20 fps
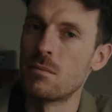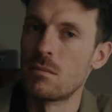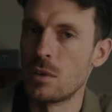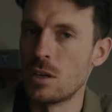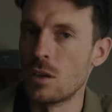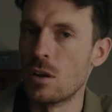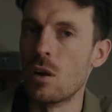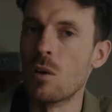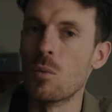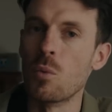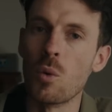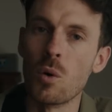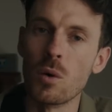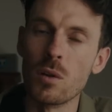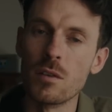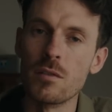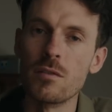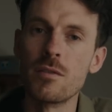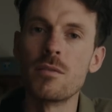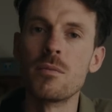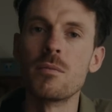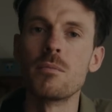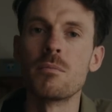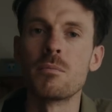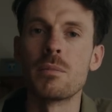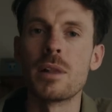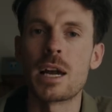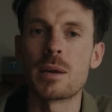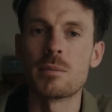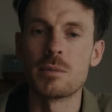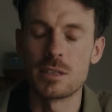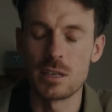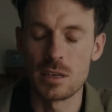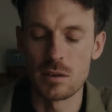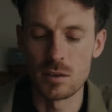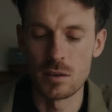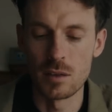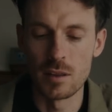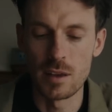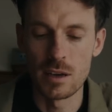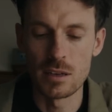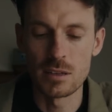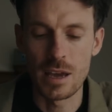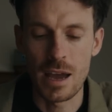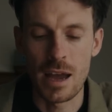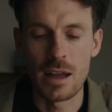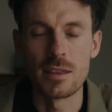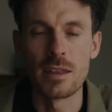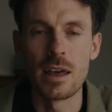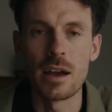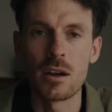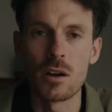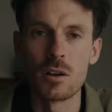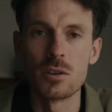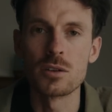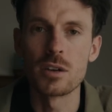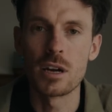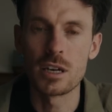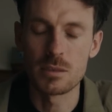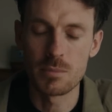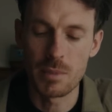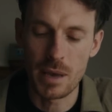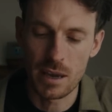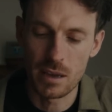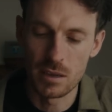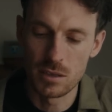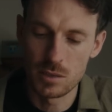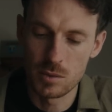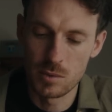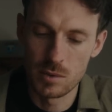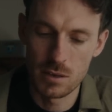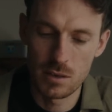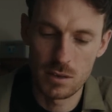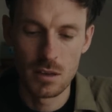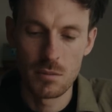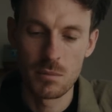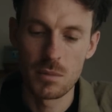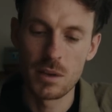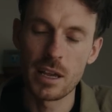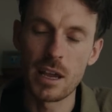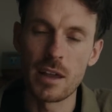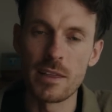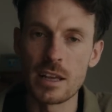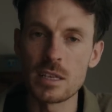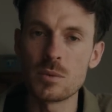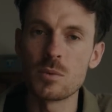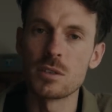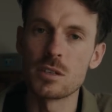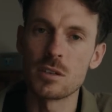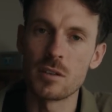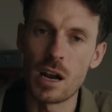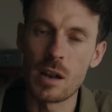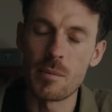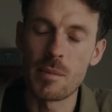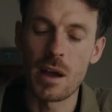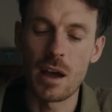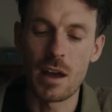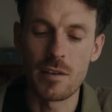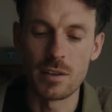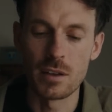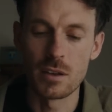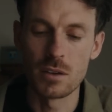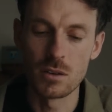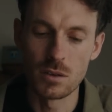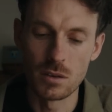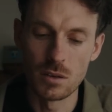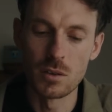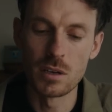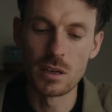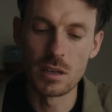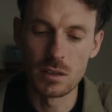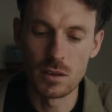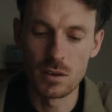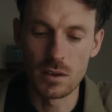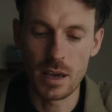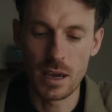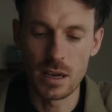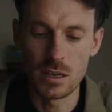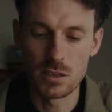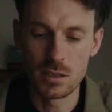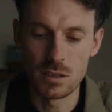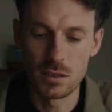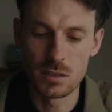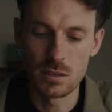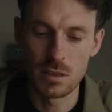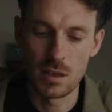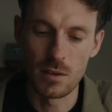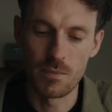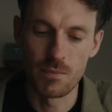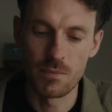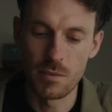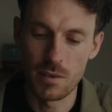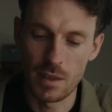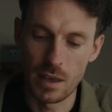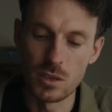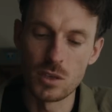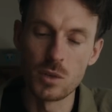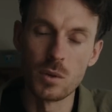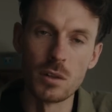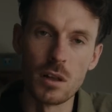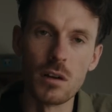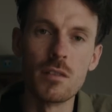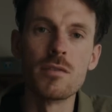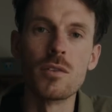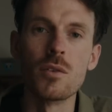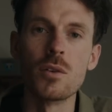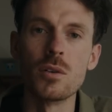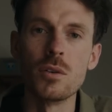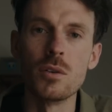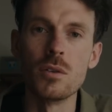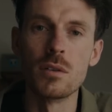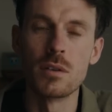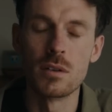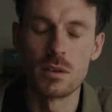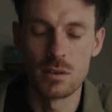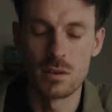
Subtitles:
a wall of black material there to add that contrast back into it. But again, that's what's great about having good looking locations, that they do a lot for you.